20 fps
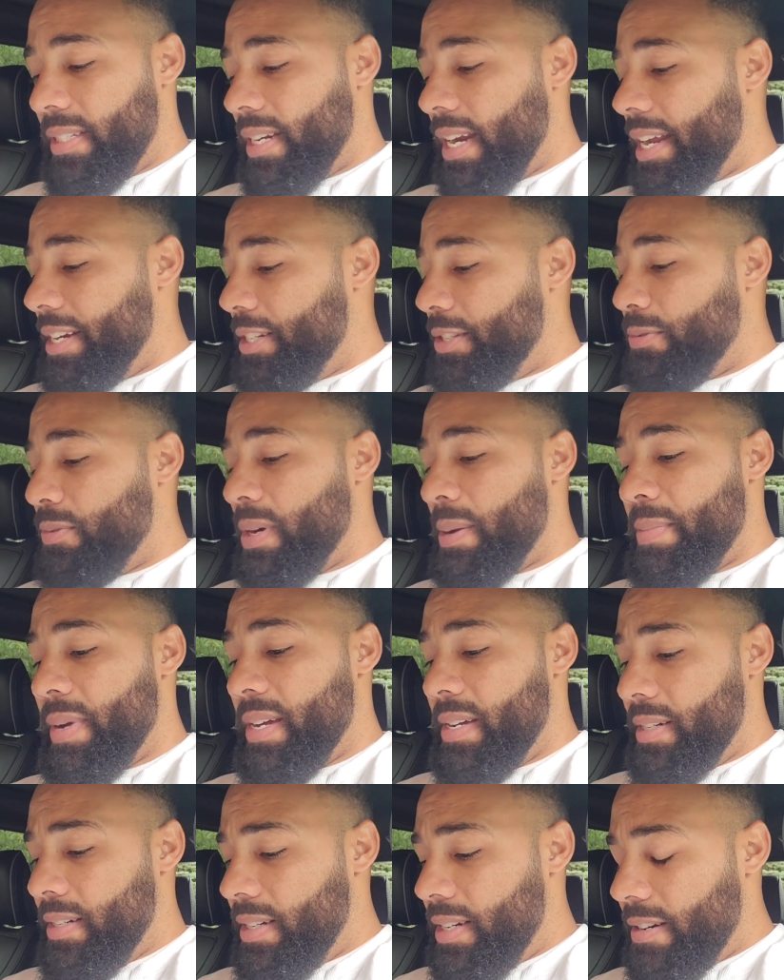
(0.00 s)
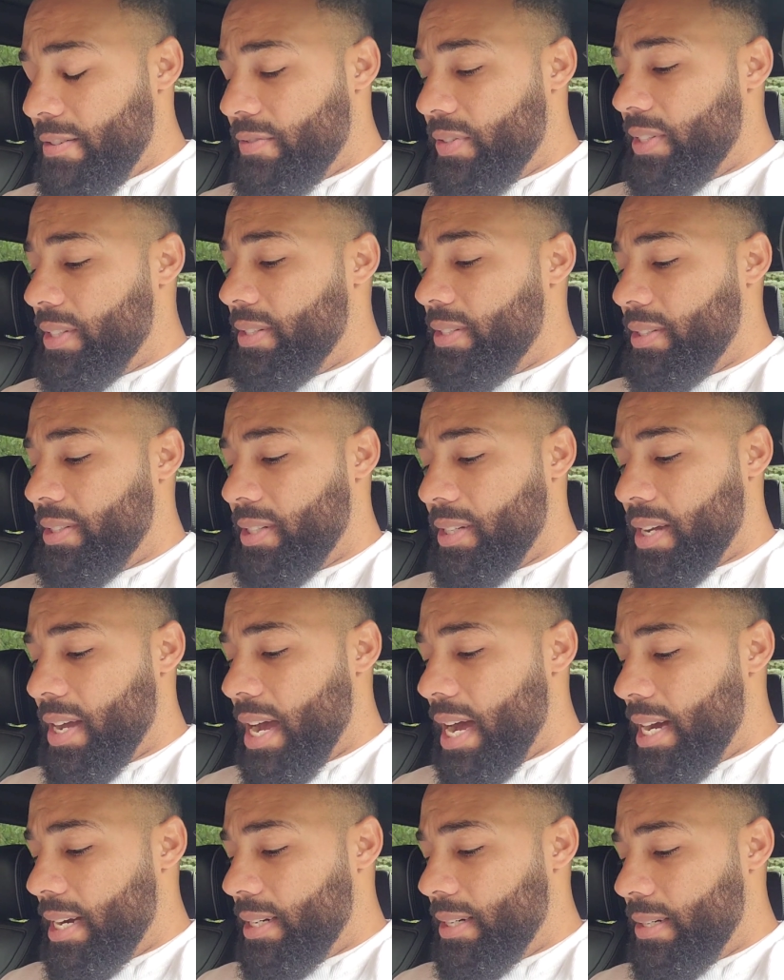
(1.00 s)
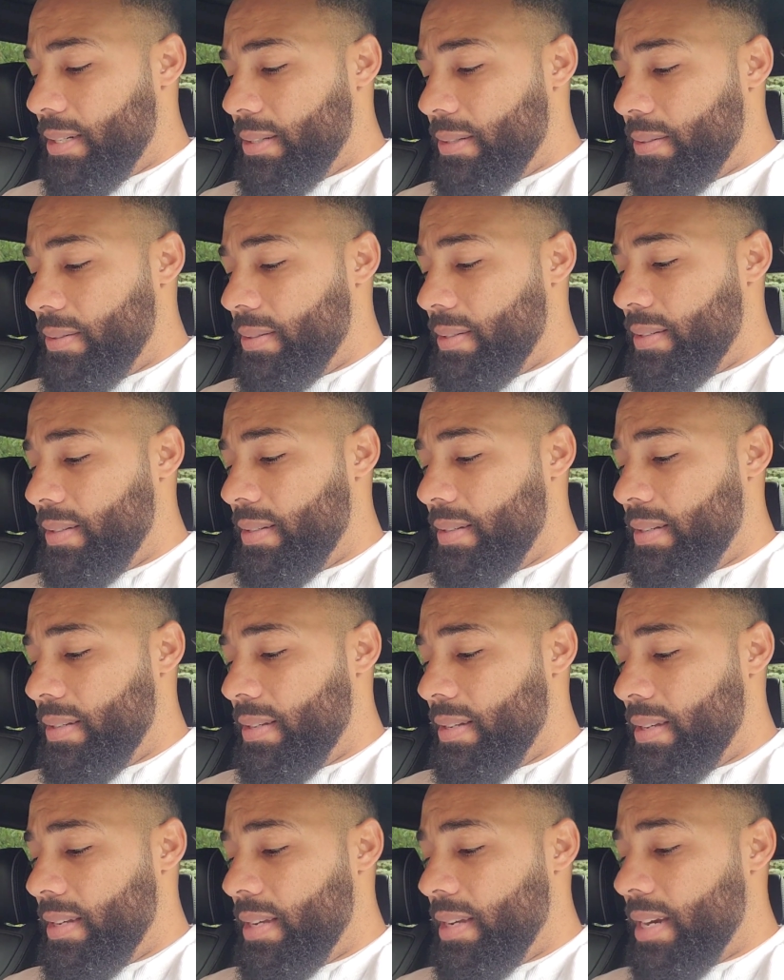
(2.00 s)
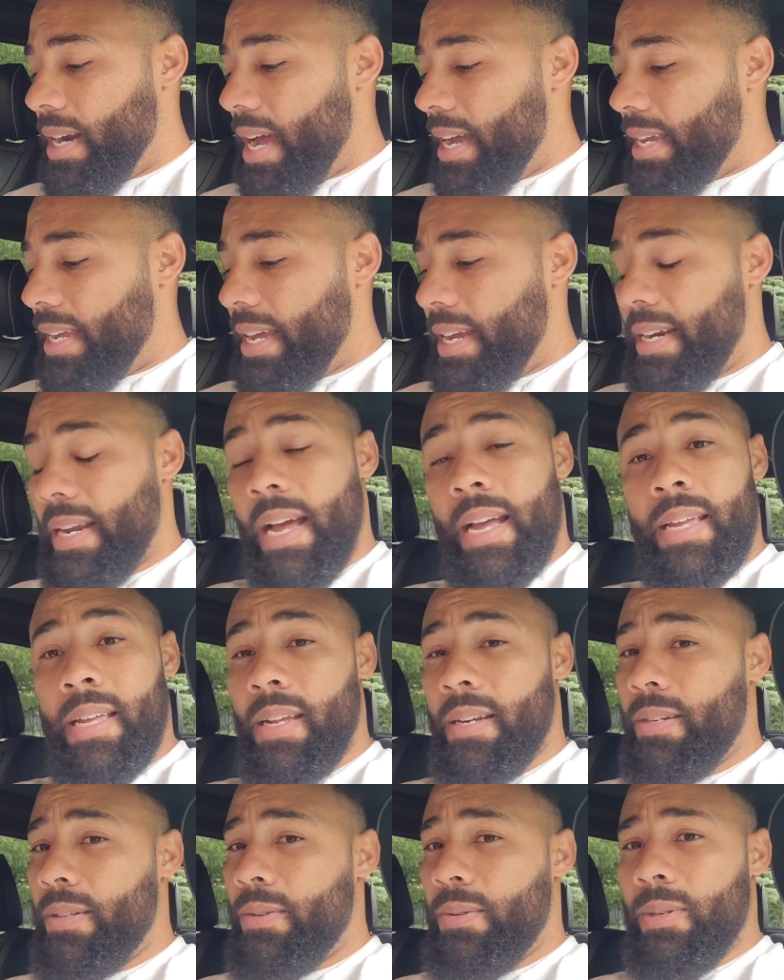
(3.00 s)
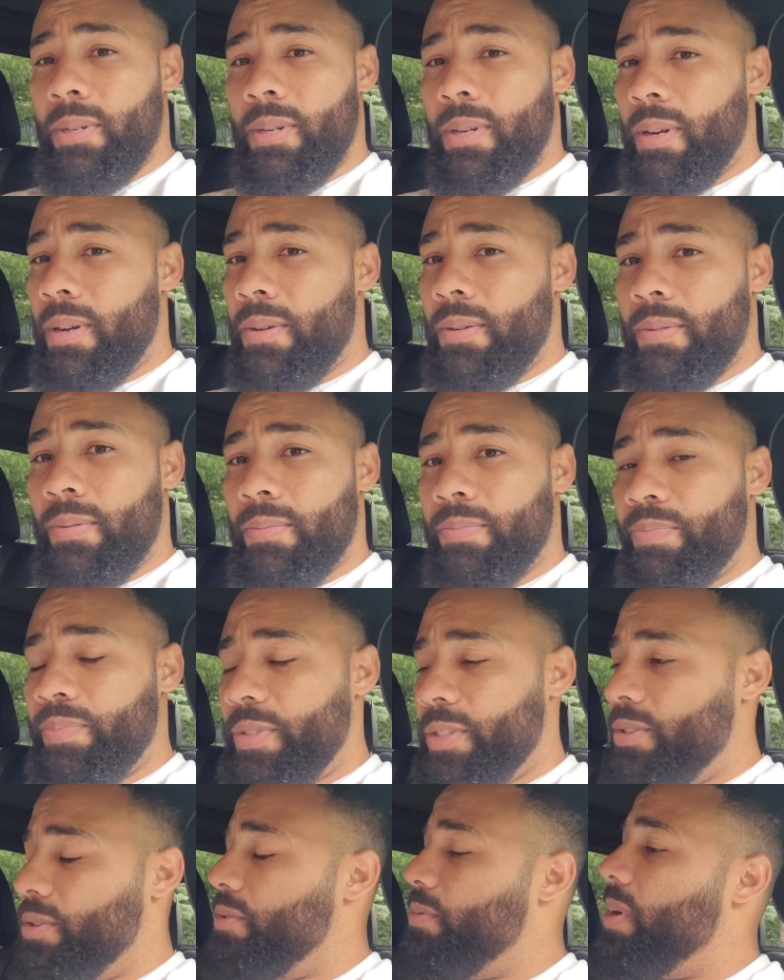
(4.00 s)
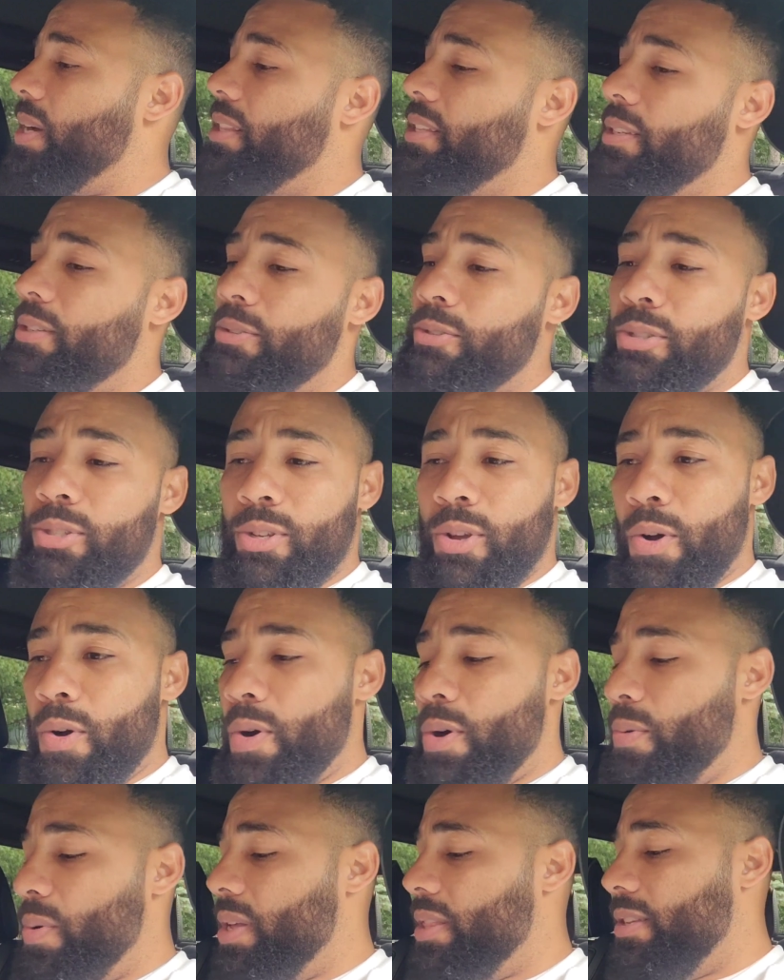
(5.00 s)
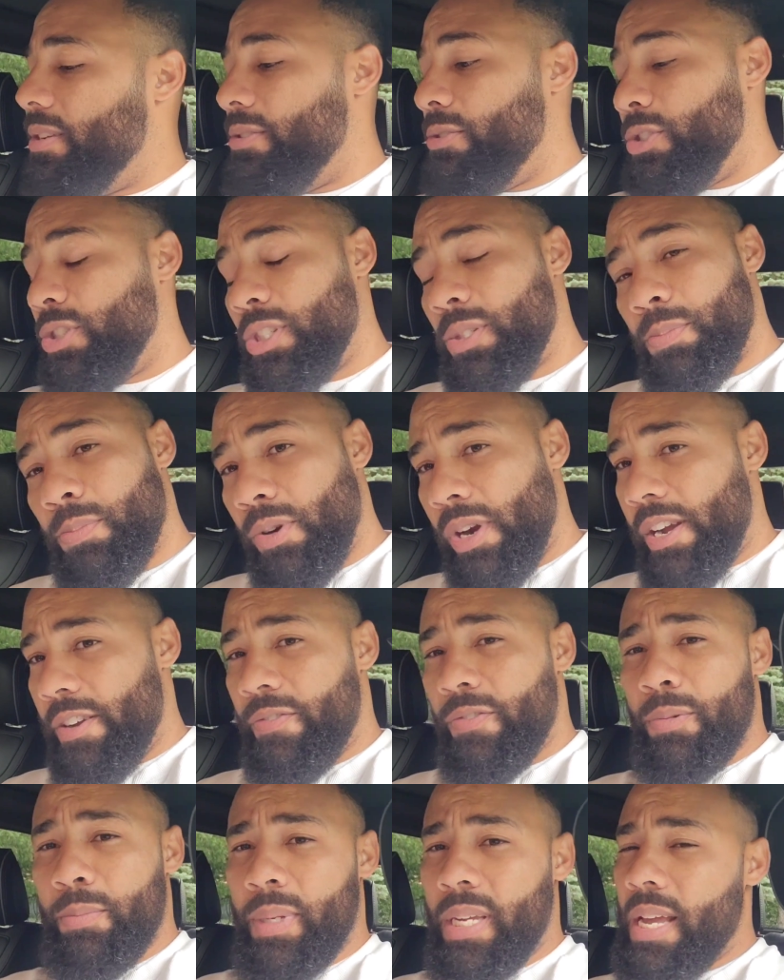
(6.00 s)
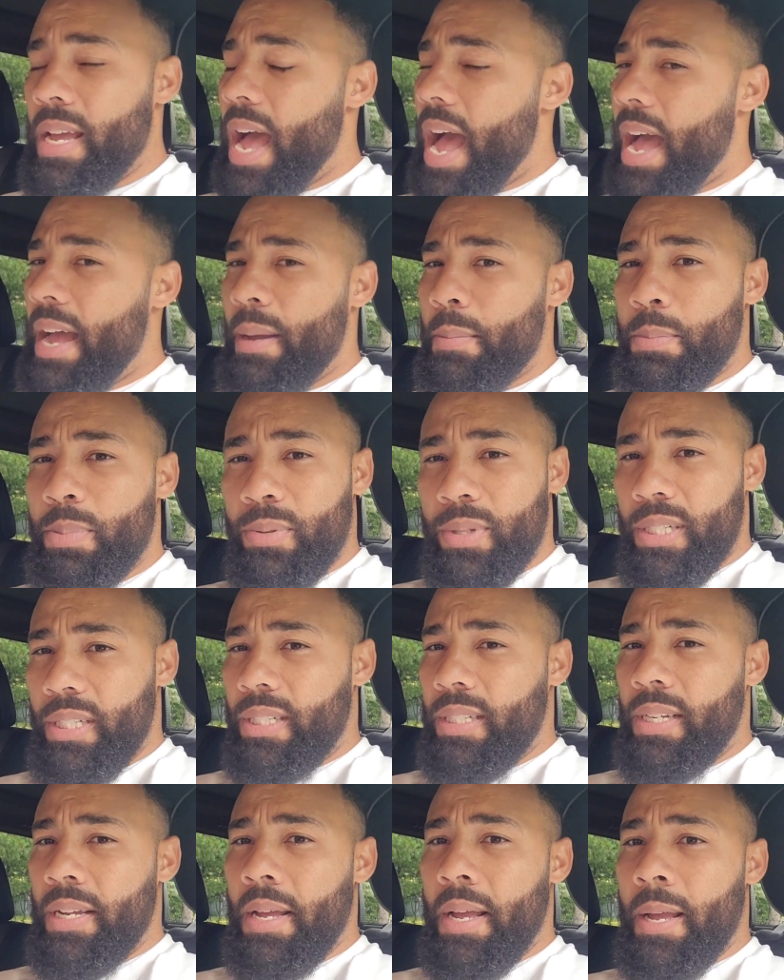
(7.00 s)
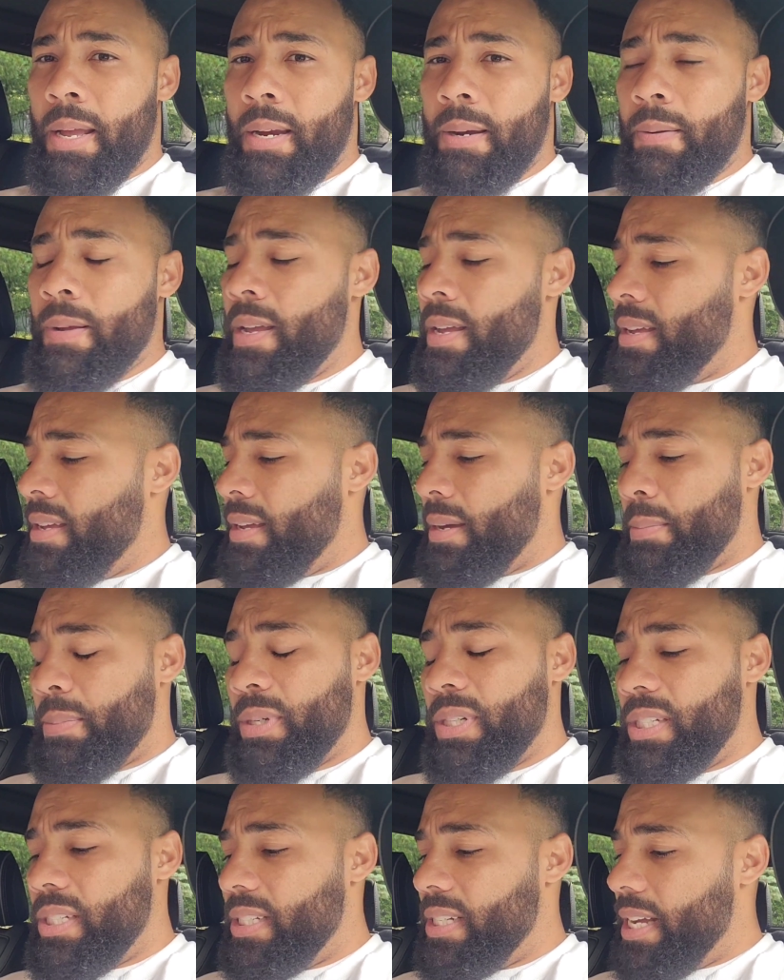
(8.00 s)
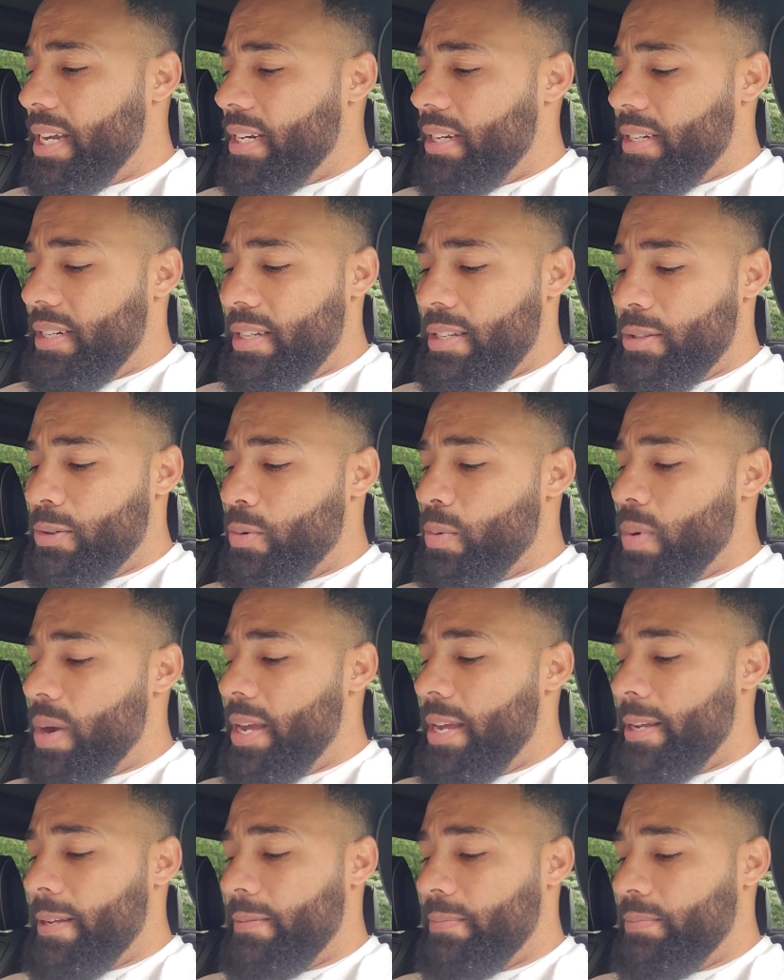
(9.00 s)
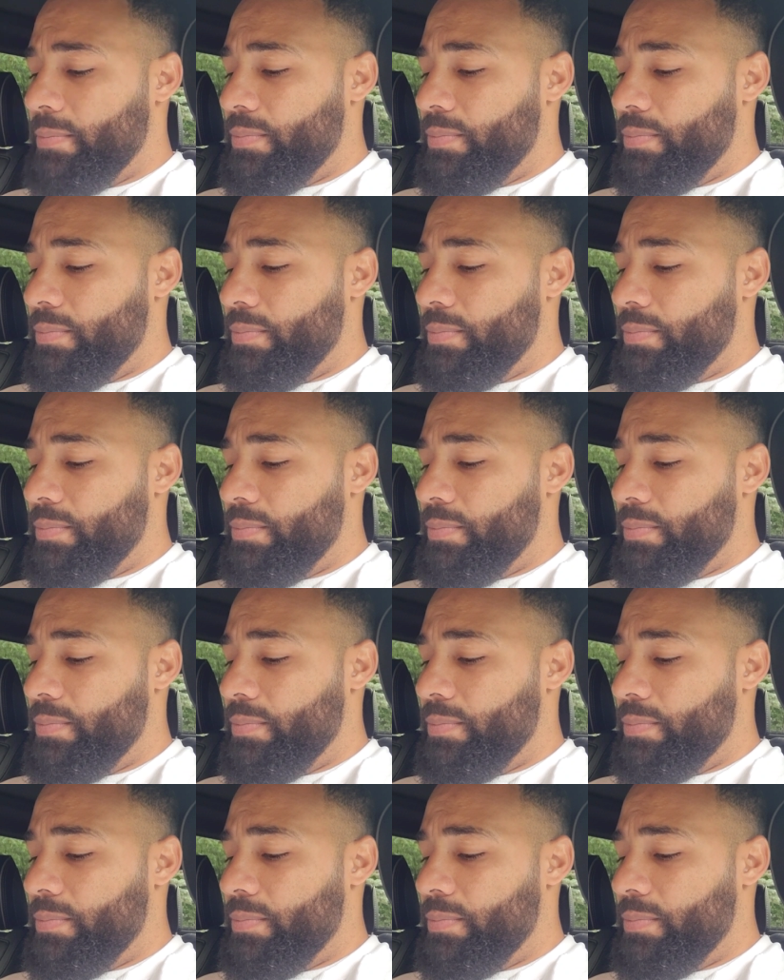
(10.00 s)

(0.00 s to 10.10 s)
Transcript: and i just want to make a difference in chicago and i can't i can't do it alone so whether you sow or whether you just pray for me i appreciate appreciate it either way